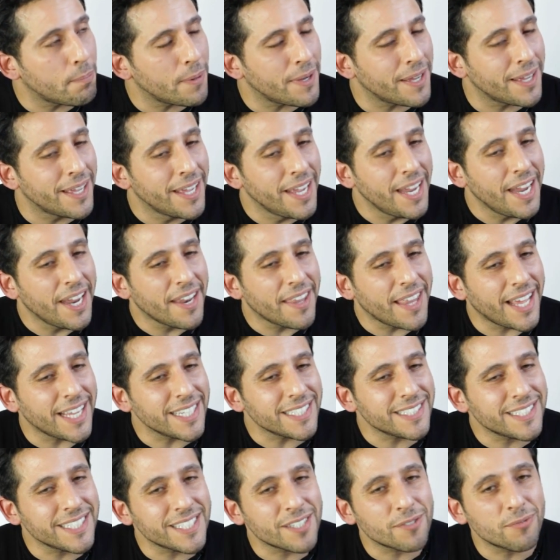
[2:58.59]
but
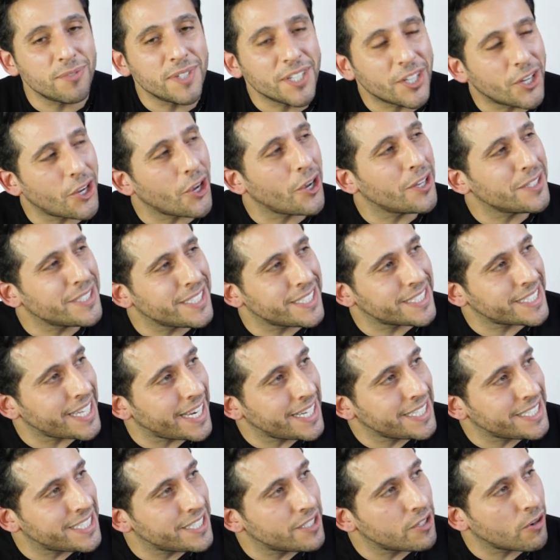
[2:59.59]
that's just
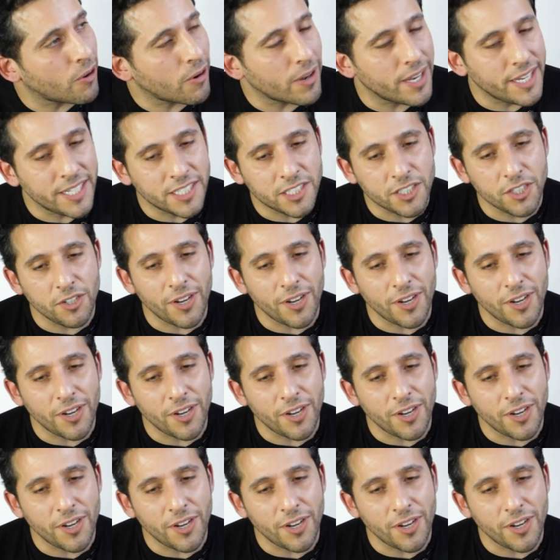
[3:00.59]
regurgitated knowledge.